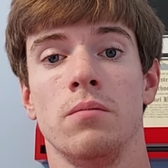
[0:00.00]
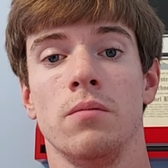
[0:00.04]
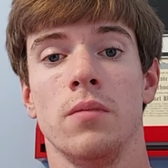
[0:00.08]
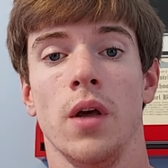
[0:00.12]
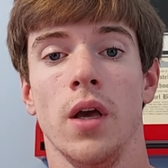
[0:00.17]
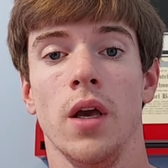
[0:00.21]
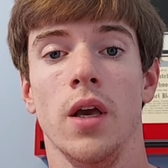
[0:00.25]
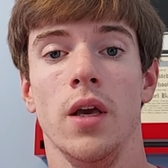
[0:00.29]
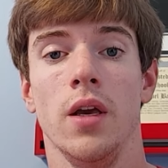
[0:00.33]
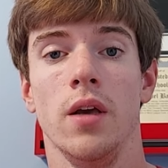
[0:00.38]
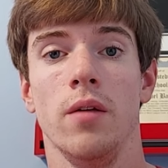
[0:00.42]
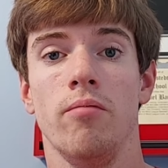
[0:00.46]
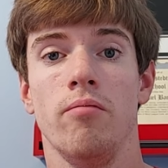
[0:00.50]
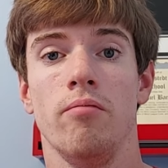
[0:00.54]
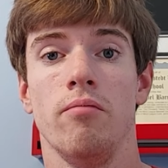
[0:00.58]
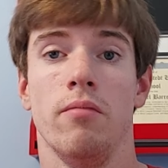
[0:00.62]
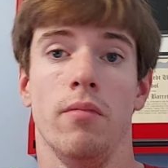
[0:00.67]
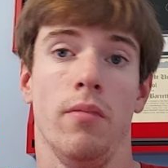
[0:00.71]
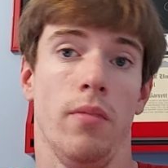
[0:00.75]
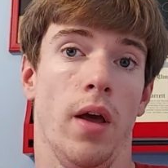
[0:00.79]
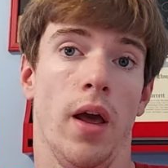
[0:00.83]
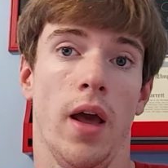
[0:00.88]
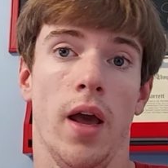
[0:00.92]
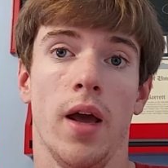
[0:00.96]
he
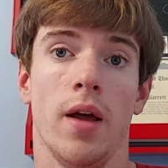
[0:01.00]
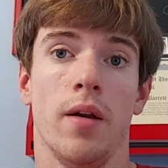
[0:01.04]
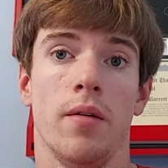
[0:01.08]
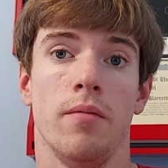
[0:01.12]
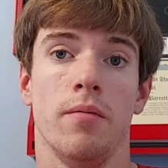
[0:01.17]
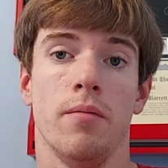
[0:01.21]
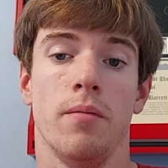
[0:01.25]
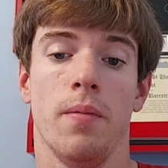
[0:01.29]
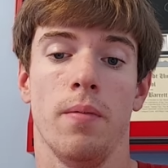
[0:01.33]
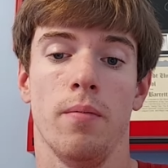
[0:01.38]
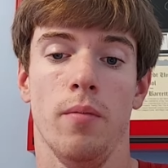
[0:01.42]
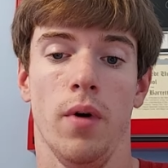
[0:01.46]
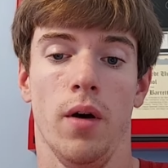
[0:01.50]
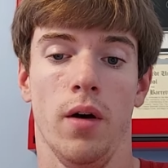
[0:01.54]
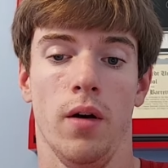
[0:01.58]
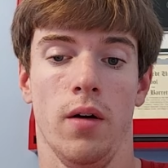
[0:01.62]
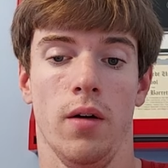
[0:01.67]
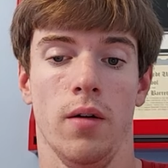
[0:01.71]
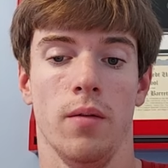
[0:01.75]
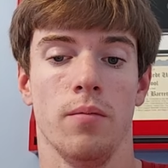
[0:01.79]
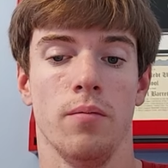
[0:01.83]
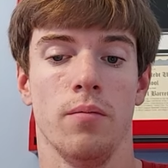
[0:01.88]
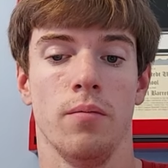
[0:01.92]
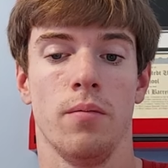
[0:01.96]
and
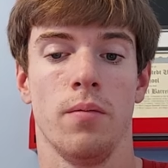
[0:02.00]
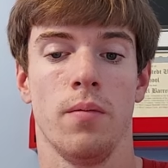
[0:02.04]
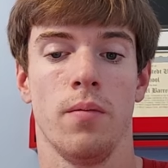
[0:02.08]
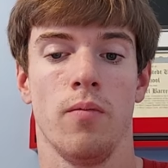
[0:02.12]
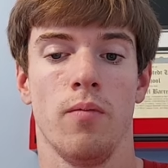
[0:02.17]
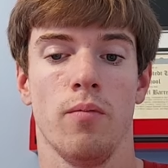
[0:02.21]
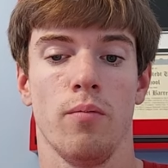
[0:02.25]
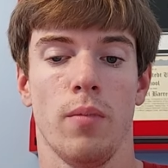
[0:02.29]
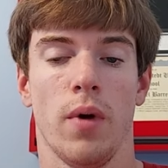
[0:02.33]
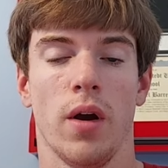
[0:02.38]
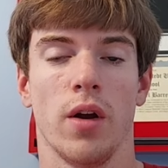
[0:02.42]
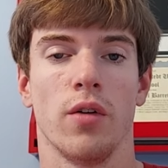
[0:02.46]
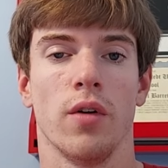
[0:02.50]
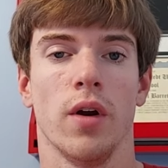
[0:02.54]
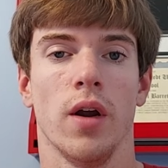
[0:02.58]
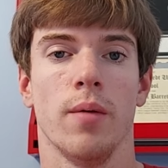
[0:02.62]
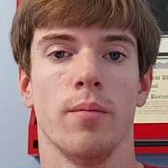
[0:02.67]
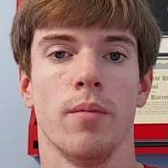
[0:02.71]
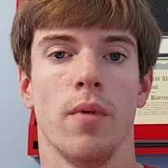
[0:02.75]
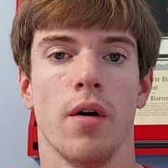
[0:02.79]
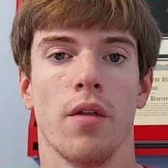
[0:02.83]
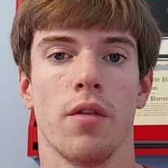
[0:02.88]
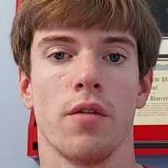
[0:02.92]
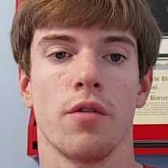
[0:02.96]
my
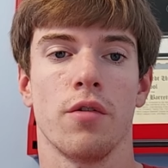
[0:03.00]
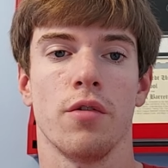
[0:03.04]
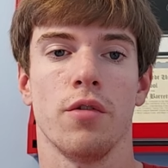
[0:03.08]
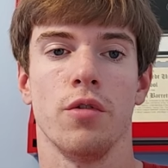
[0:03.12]
grandmother,